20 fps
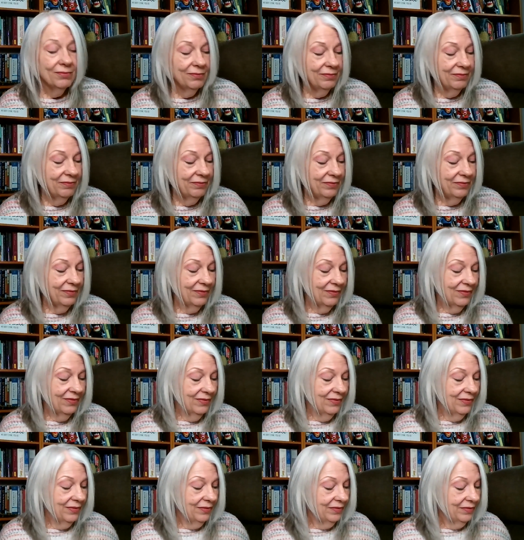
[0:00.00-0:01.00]

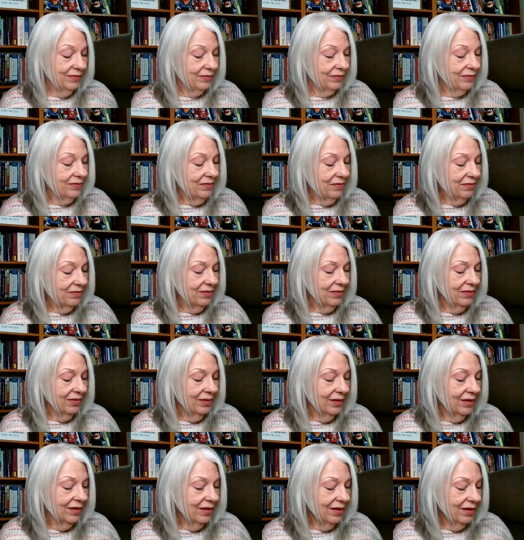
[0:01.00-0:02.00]

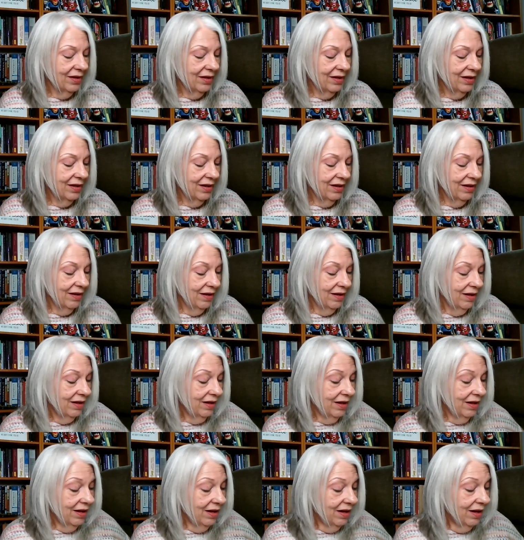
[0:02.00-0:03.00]

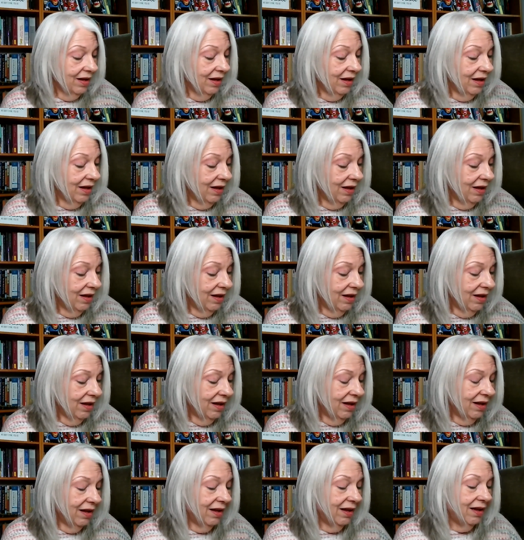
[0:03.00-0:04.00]

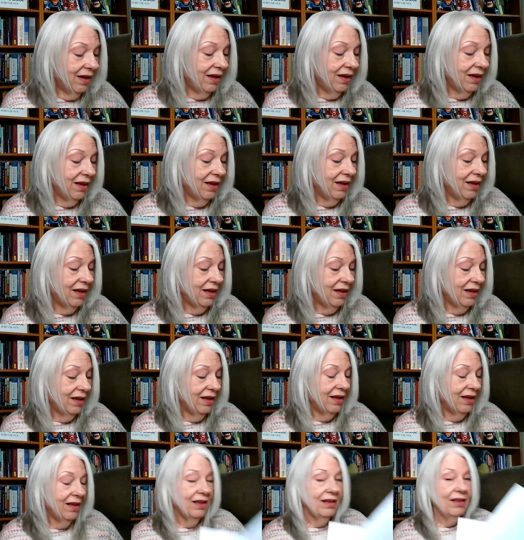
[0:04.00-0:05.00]

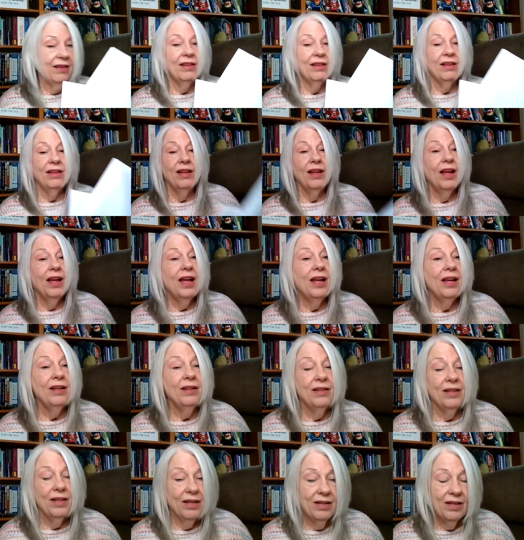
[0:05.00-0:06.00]
Nobody speaks.